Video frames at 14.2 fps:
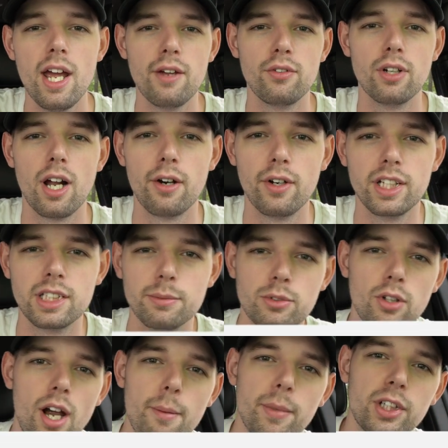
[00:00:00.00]
If you're not already
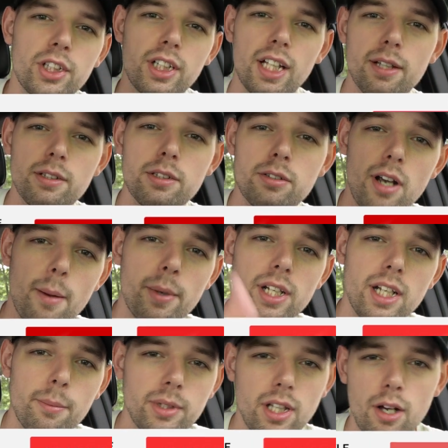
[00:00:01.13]
subscribed, make sure you click on the subscribe button
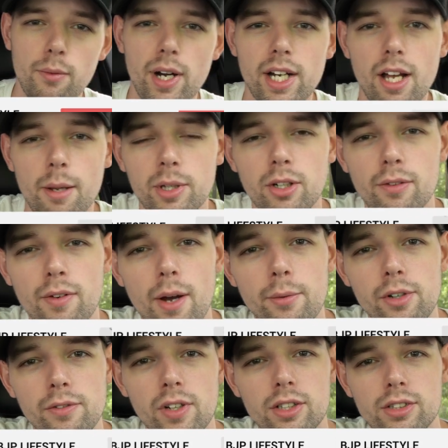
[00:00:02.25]
down below right now to be notified when
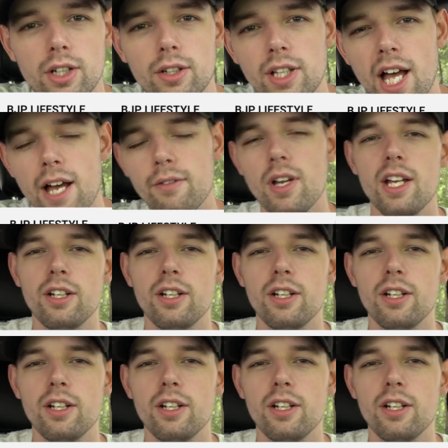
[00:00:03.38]
new videos go live.